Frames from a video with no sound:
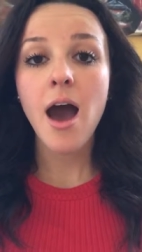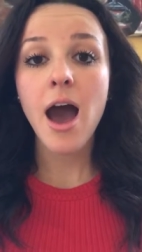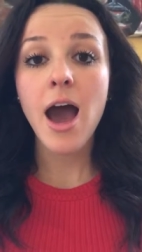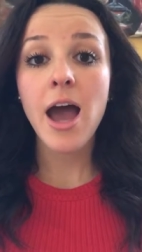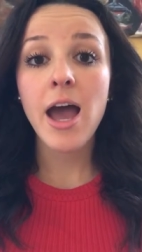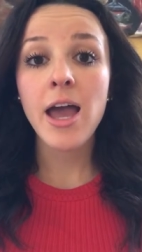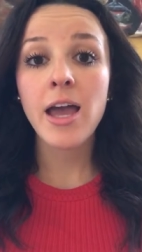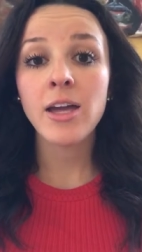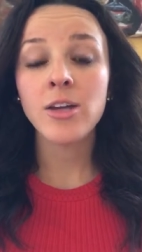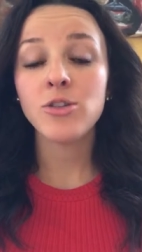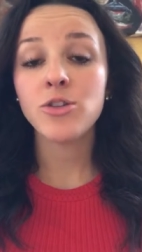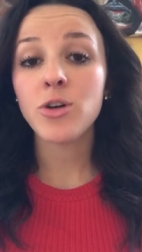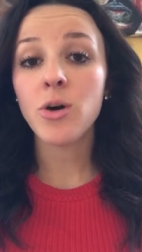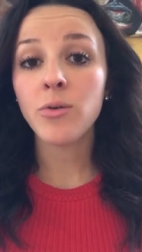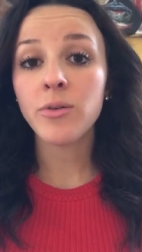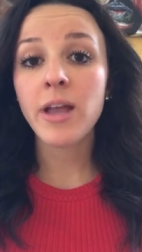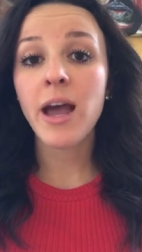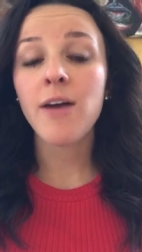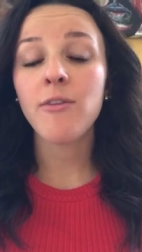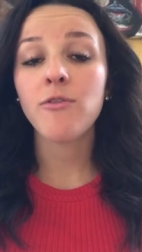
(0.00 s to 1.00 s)
I
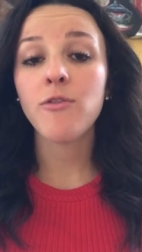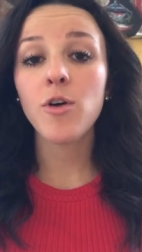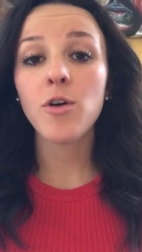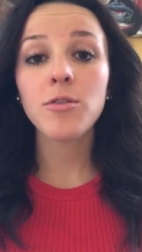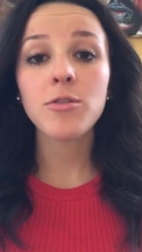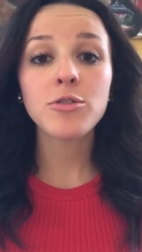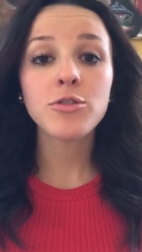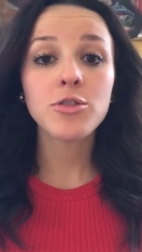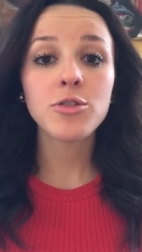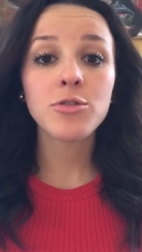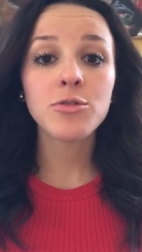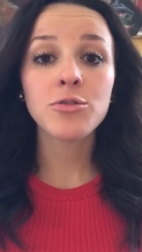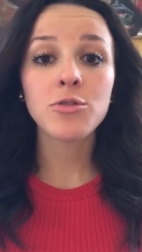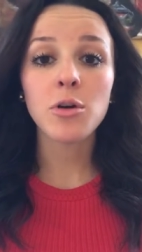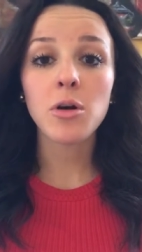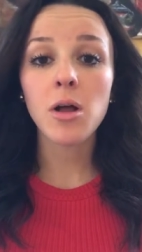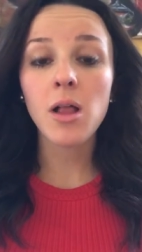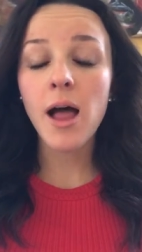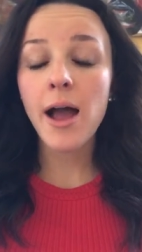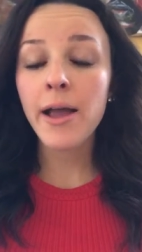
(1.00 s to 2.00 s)
don't have photo shoots
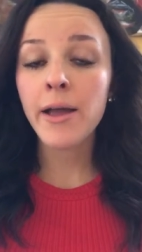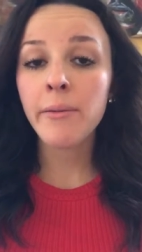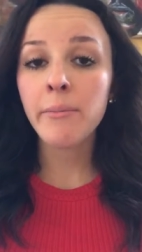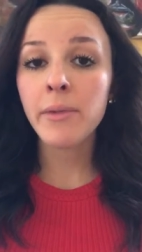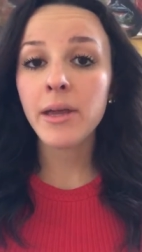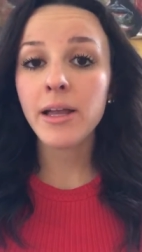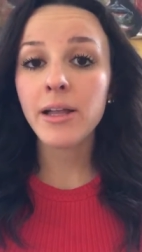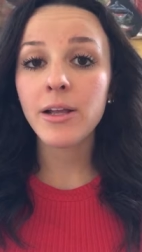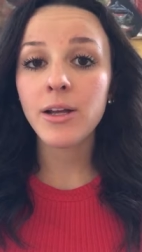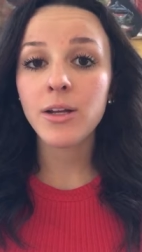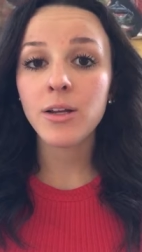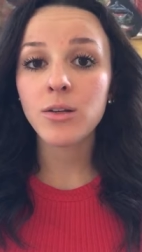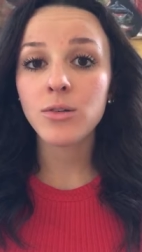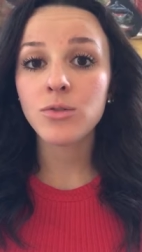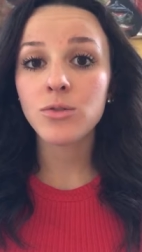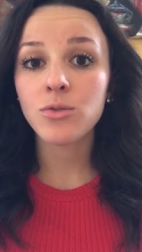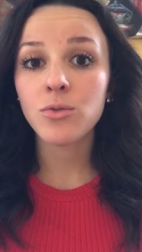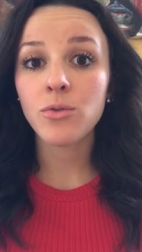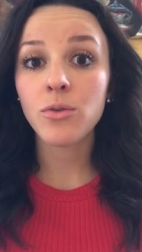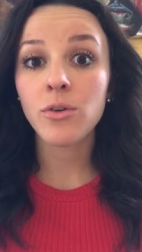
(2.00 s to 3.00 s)
or client
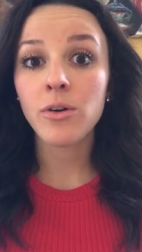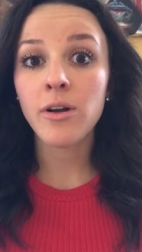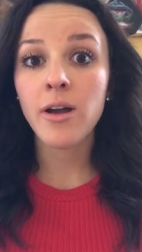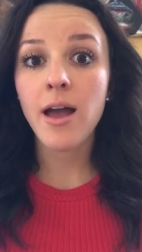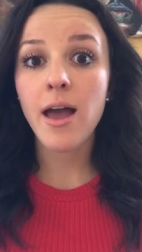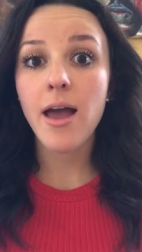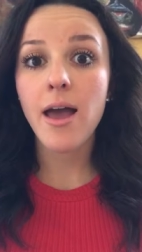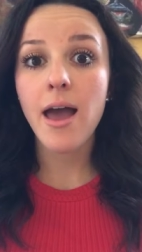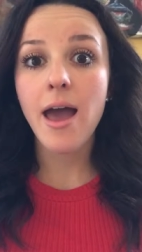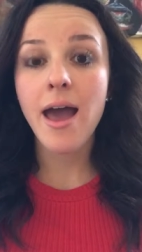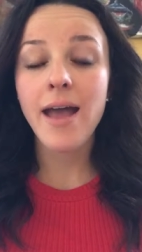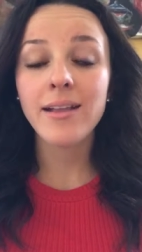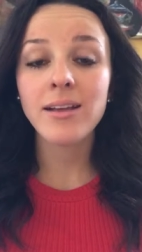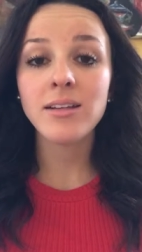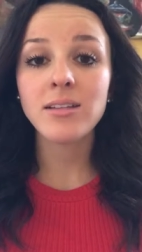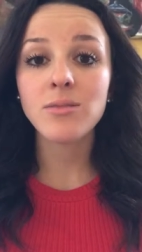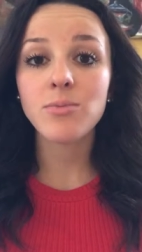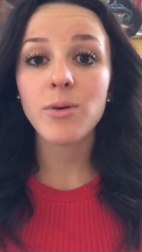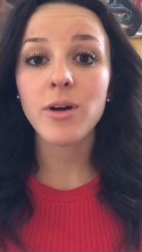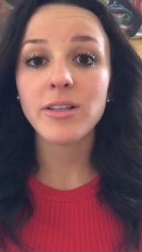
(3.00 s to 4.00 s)
meetings or
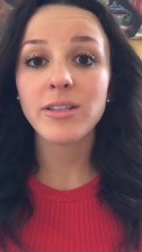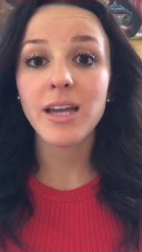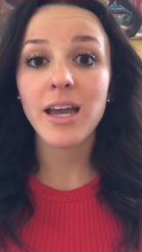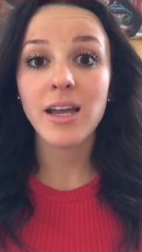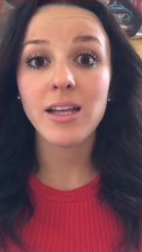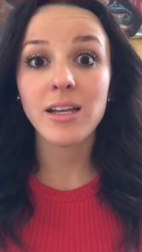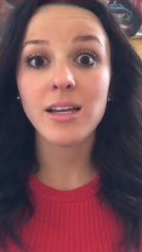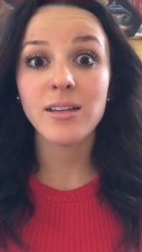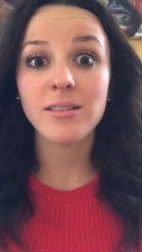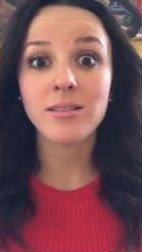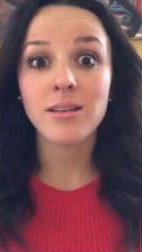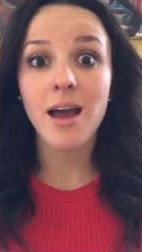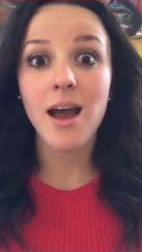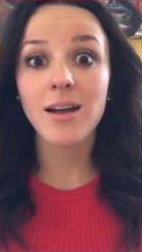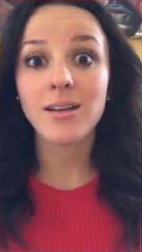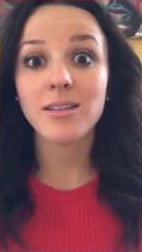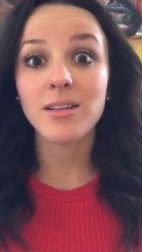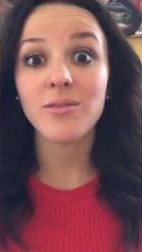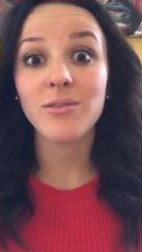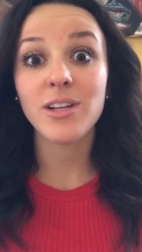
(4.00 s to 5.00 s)
any spontaneous
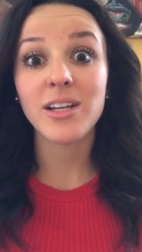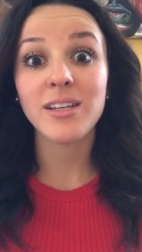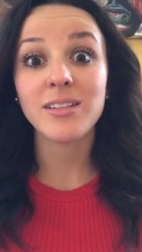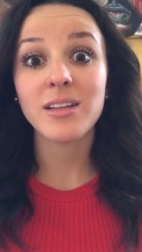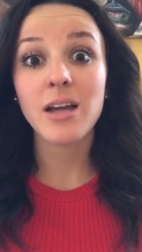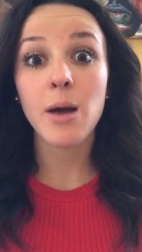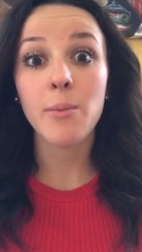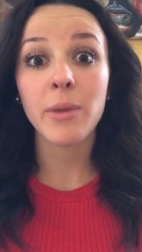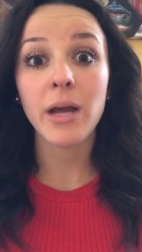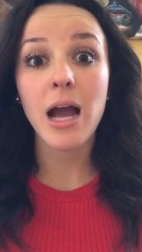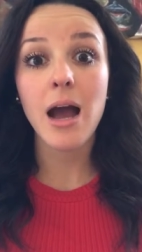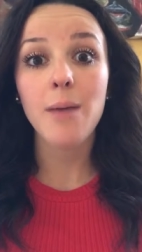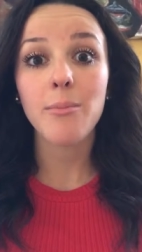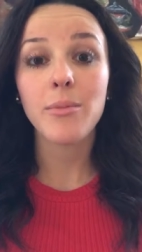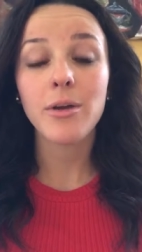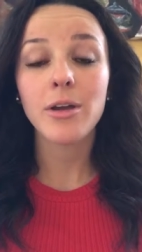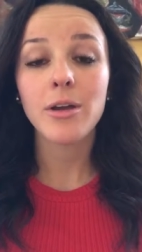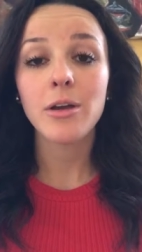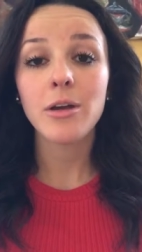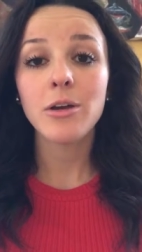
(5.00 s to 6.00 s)
activities coming up.
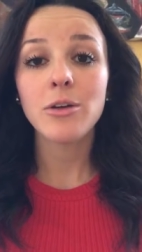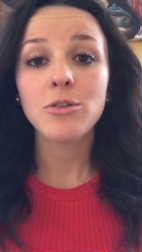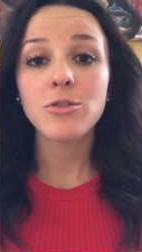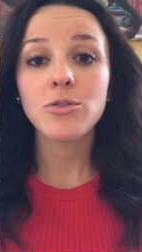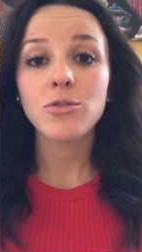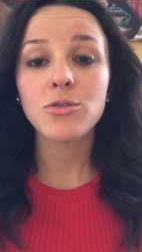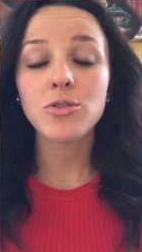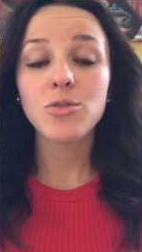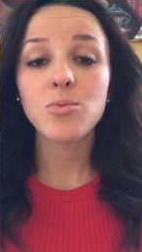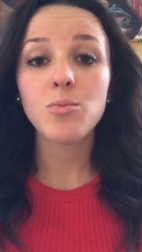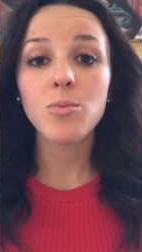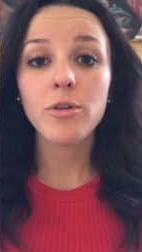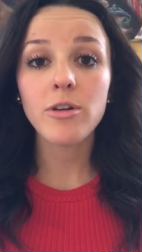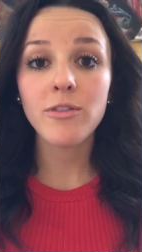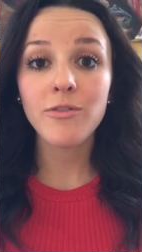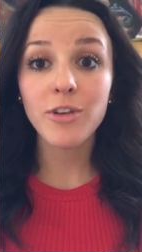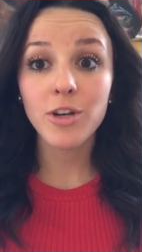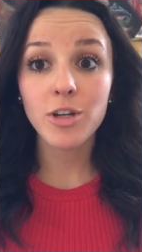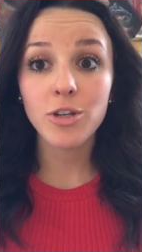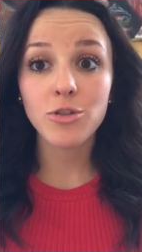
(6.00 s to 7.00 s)
So it's
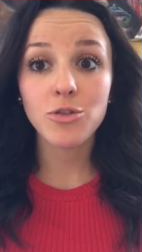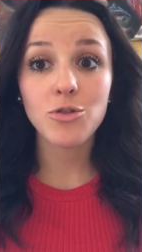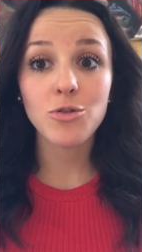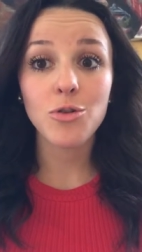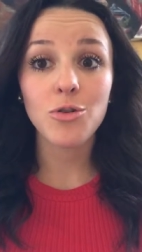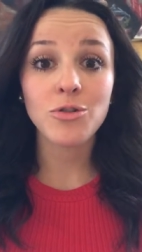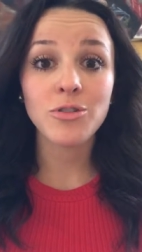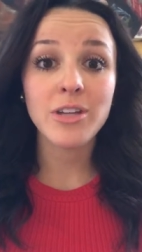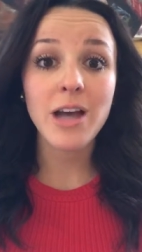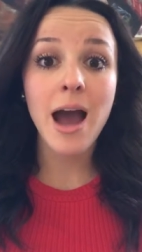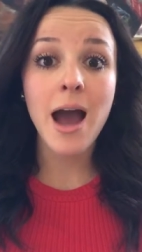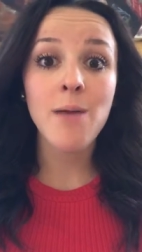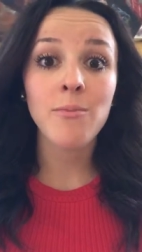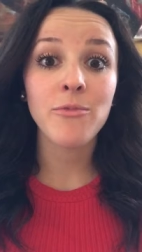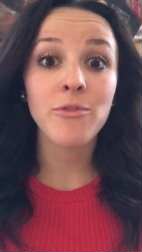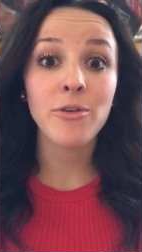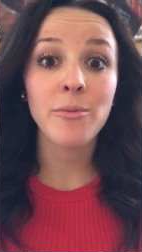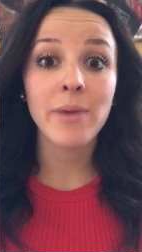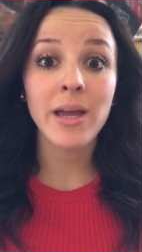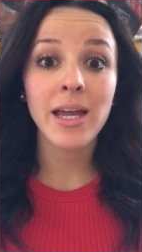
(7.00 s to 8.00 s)
more of a controlled
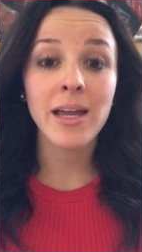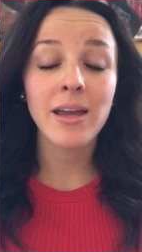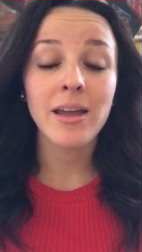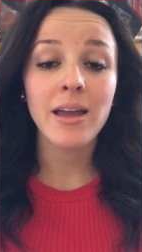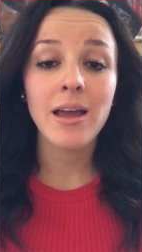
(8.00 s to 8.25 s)
time for me.